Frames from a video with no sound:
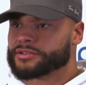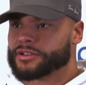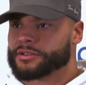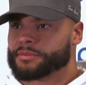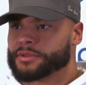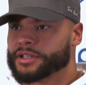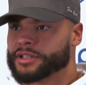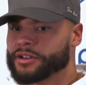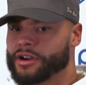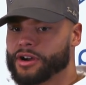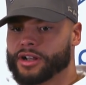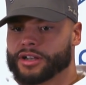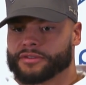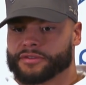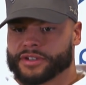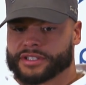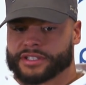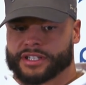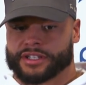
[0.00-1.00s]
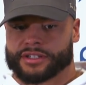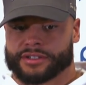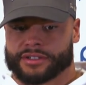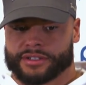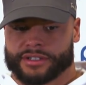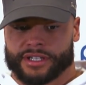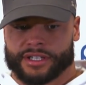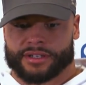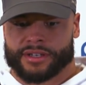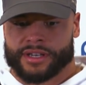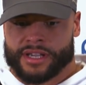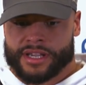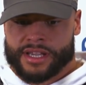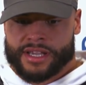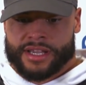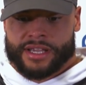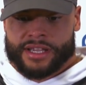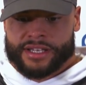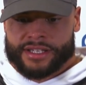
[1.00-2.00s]
So, I mean, all of us can
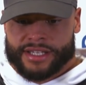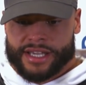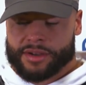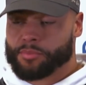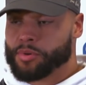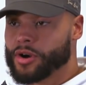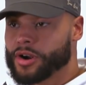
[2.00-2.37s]
take